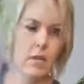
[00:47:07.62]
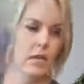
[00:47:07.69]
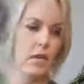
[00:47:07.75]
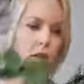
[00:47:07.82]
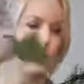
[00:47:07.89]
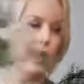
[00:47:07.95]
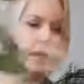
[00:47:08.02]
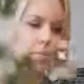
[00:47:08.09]

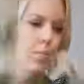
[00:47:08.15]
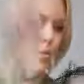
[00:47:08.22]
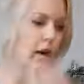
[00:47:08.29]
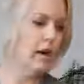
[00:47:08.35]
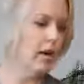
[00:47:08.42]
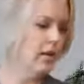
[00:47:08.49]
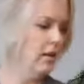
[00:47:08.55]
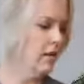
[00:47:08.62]
Keep
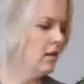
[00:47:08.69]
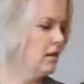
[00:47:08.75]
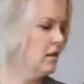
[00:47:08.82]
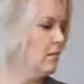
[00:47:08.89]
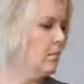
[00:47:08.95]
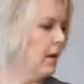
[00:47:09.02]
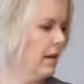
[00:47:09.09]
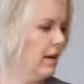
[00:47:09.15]
wiring, keep
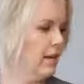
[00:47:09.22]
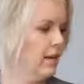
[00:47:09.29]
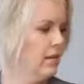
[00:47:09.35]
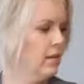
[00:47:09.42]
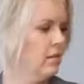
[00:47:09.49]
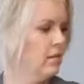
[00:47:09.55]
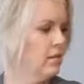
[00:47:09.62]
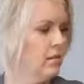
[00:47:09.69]
adding.
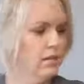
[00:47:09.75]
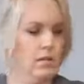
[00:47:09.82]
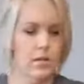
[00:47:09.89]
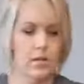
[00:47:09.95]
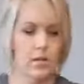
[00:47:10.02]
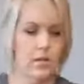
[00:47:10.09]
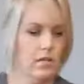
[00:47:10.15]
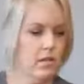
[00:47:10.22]

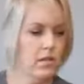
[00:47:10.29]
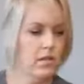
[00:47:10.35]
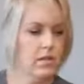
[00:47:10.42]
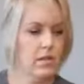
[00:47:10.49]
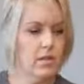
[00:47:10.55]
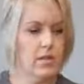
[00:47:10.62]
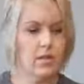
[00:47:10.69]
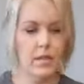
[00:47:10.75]
Let's use
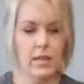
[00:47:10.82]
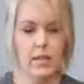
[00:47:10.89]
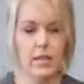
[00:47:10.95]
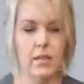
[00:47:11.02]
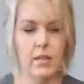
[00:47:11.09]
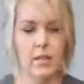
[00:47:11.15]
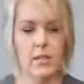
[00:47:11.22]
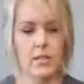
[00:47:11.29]
this thing.
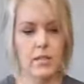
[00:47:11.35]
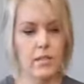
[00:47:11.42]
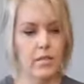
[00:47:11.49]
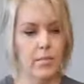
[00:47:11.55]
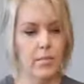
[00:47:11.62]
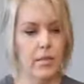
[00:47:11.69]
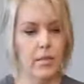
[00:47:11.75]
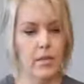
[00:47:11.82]
This is a
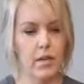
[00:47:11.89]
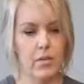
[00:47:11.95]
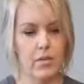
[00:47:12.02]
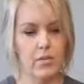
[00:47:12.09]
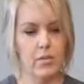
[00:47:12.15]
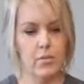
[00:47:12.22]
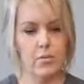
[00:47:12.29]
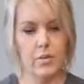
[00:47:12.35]
little bit
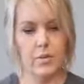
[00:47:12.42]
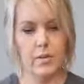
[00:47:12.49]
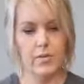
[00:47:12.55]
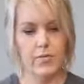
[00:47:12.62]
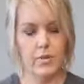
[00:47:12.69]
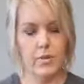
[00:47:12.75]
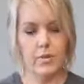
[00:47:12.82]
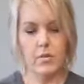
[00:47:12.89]
unusual and
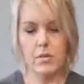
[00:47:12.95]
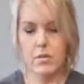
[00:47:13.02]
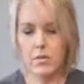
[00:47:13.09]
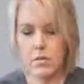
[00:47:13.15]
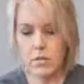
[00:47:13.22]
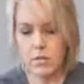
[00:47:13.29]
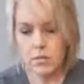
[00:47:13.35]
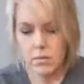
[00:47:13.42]

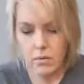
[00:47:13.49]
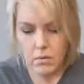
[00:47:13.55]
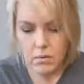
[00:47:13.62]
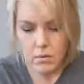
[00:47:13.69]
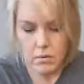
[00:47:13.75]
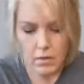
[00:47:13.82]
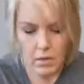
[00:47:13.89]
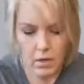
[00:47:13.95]
different.
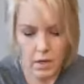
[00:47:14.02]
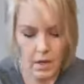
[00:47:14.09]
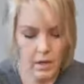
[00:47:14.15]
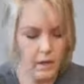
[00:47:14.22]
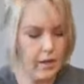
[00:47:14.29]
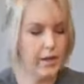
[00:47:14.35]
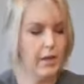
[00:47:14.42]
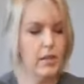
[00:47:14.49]
I
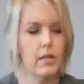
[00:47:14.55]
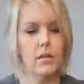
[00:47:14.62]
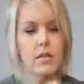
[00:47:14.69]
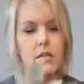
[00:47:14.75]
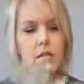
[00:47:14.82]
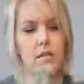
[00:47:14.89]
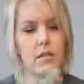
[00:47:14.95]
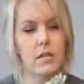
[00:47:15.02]
like it.
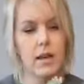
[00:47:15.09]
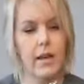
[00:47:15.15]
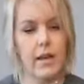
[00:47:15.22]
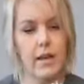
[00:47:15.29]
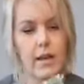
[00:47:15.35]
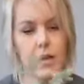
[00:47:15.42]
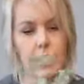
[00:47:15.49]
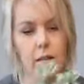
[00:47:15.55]
This is
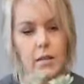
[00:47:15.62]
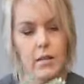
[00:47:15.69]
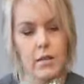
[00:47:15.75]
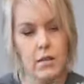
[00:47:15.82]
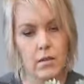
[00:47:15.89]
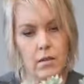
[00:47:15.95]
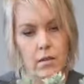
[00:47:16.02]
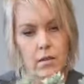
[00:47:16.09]
a
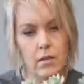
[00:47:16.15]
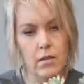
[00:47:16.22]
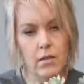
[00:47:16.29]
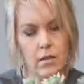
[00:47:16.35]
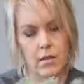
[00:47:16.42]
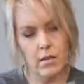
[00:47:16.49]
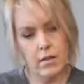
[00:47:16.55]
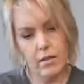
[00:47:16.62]

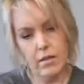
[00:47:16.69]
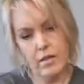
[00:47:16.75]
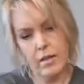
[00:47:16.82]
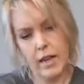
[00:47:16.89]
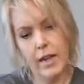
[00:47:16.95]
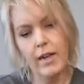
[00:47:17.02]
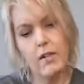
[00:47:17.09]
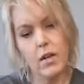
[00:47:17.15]

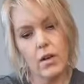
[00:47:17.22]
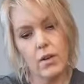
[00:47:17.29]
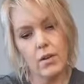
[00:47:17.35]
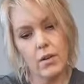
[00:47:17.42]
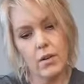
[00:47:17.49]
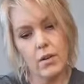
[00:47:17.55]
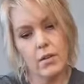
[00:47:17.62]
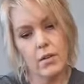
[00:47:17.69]

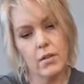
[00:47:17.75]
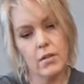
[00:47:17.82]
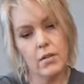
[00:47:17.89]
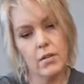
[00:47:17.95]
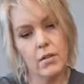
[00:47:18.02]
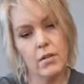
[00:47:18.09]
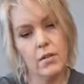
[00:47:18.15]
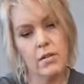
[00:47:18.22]
$9
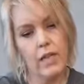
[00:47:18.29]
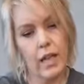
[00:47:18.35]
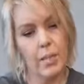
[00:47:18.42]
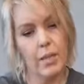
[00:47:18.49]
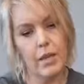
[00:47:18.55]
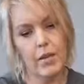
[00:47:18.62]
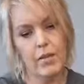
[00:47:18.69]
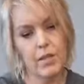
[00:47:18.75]

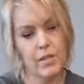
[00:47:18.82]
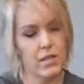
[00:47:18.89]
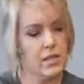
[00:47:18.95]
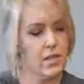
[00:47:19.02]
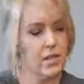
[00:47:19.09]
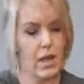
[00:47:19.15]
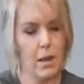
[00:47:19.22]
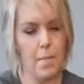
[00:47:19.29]
Scabiosa
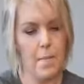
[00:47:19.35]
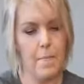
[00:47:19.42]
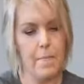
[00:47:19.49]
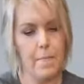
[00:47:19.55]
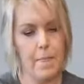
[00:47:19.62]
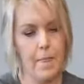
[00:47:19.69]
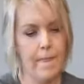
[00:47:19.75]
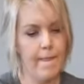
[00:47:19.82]
stem.
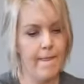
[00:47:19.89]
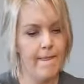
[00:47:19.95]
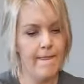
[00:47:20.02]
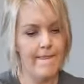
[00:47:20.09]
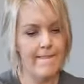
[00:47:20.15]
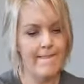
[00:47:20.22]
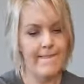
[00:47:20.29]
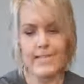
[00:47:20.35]

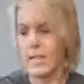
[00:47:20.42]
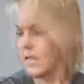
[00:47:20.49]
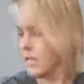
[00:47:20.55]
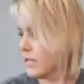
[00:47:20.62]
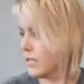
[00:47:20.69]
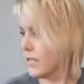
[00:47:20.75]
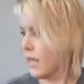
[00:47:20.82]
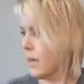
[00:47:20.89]

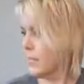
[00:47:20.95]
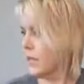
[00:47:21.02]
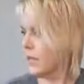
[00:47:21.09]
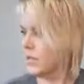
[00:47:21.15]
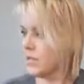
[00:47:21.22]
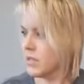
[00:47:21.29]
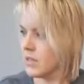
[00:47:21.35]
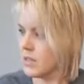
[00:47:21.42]

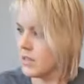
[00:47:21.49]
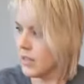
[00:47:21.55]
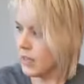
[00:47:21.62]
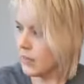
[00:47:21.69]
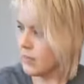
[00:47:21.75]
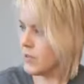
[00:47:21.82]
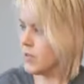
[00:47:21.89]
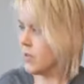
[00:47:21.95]
Scabiosa
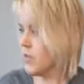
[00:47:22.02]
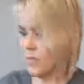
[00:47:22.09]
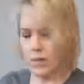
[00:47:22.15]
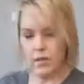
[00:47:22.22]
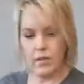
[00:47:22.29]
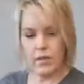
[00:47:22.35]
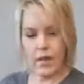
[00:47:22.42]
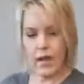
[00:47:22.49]
stem. So
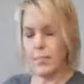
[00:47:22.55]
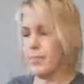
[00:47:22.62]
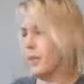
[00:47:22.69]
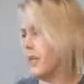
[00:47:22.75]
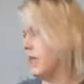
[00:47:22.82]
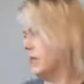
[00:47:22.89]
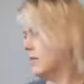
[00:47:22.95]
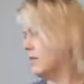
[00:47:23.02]
that piece